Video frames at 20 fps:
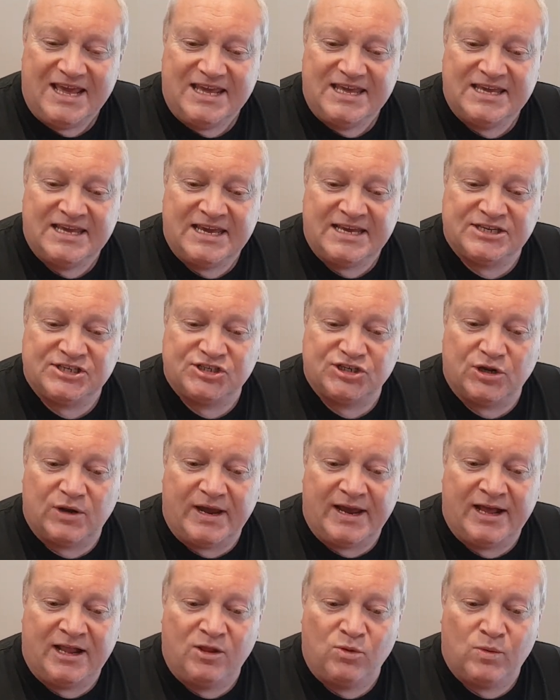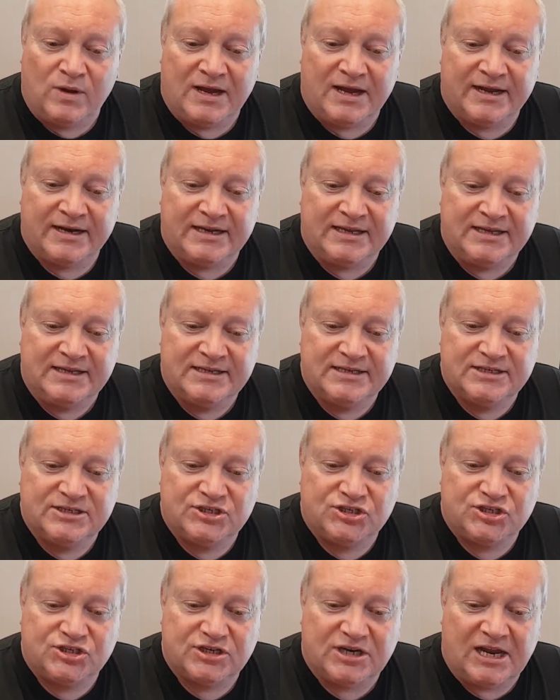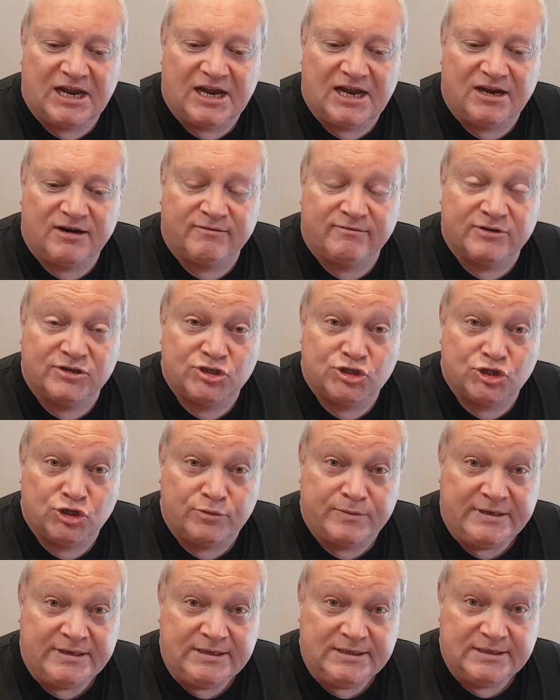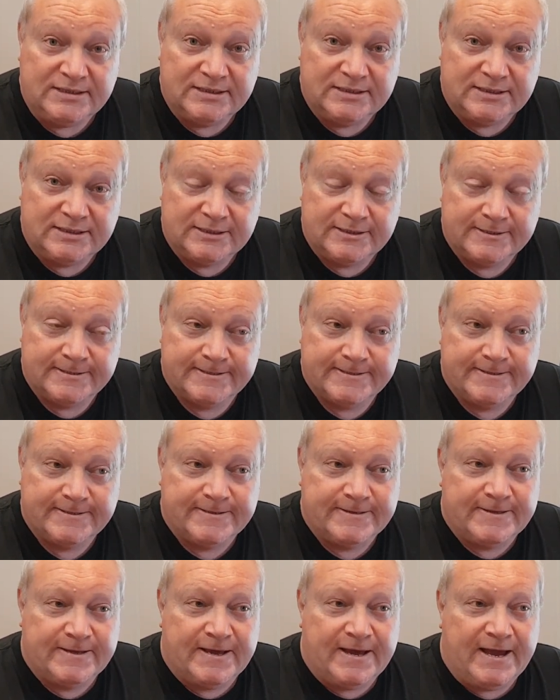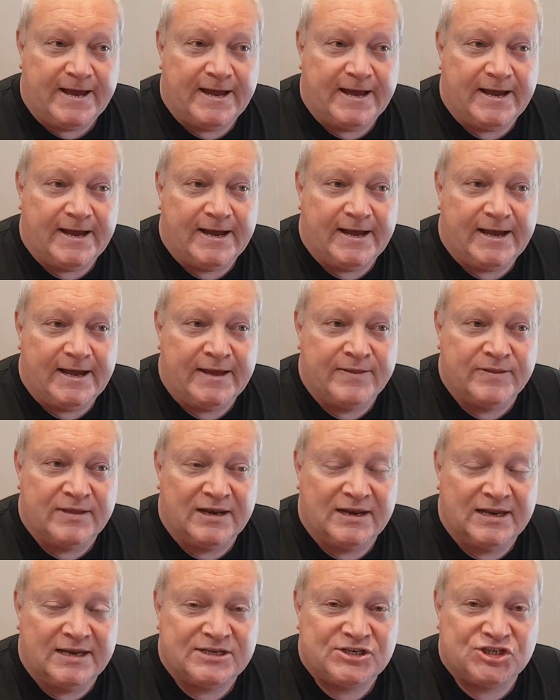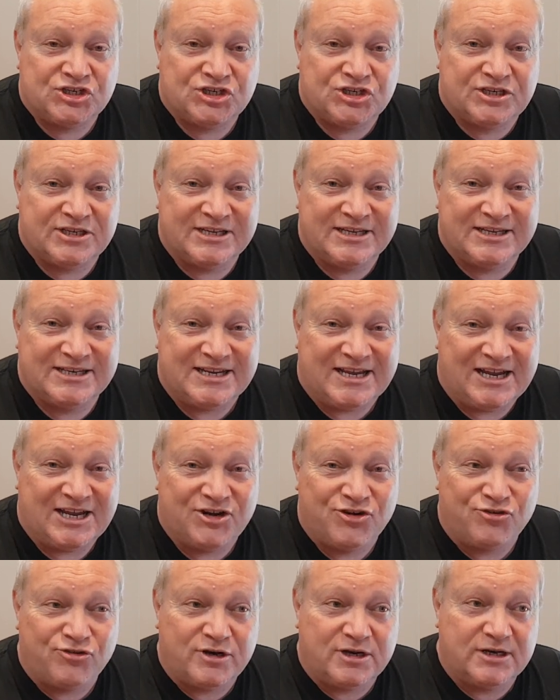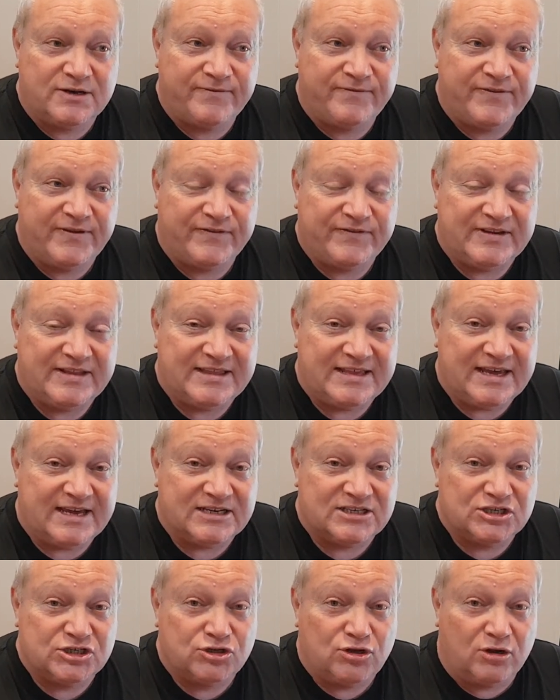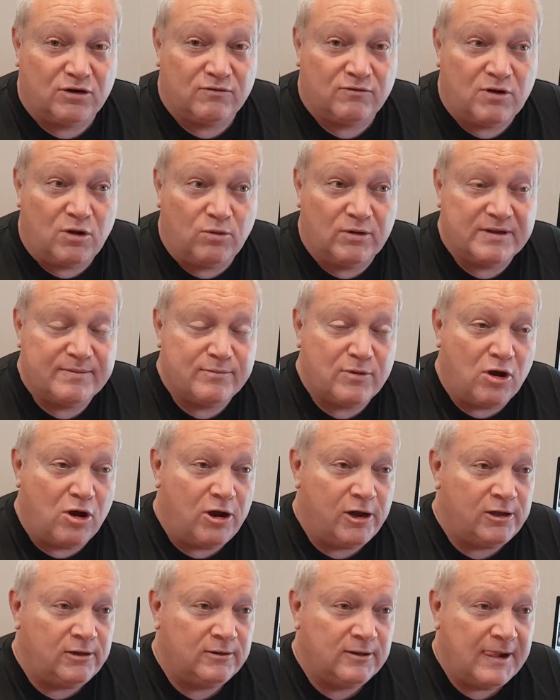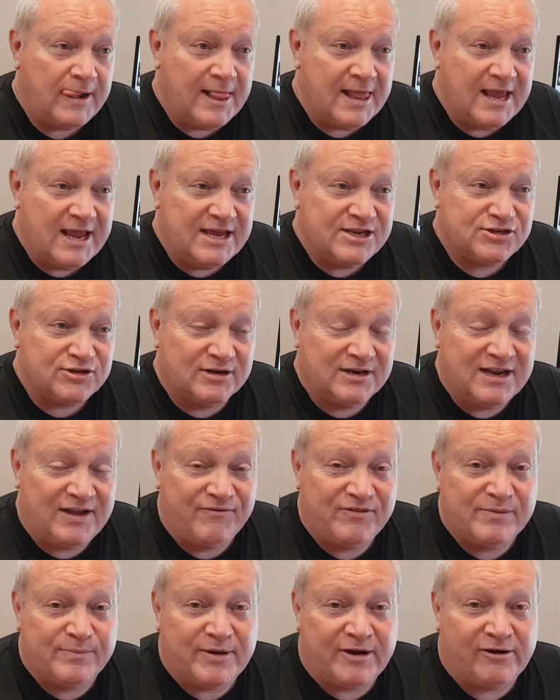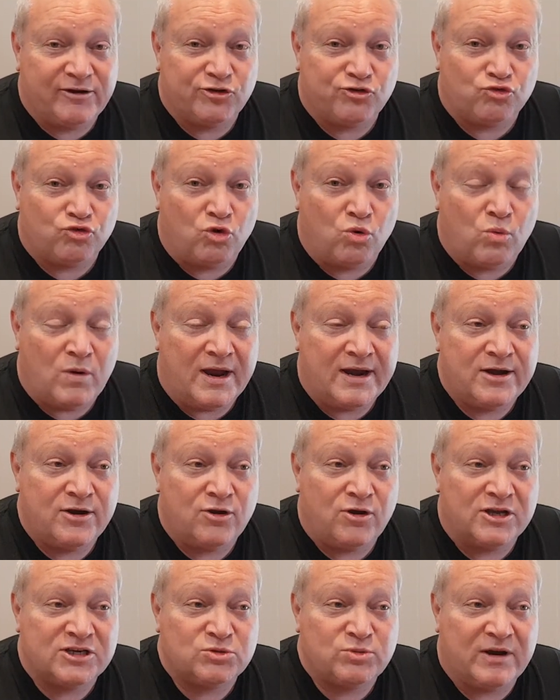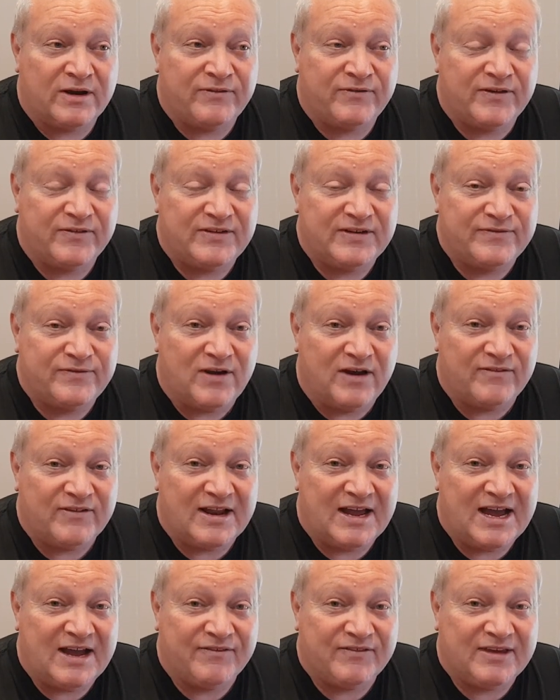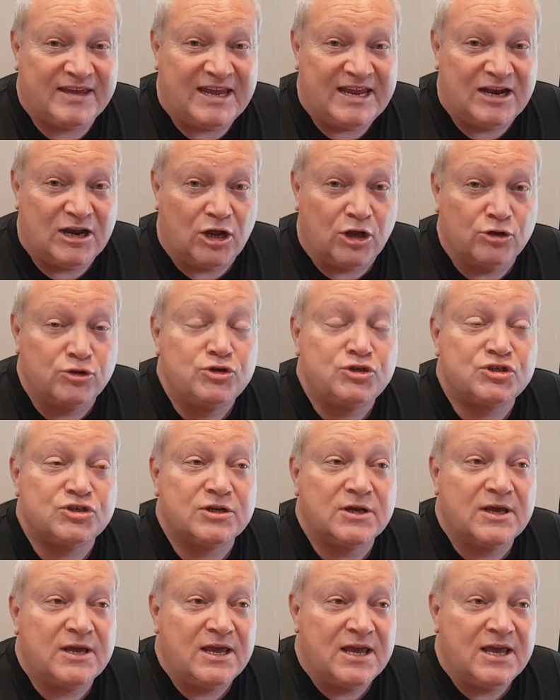Yes, so Elward is resuming in the listed $150,000 Rolling Mile. He's got a lovely barrier draw 1, nice weight of 55.5 kilos.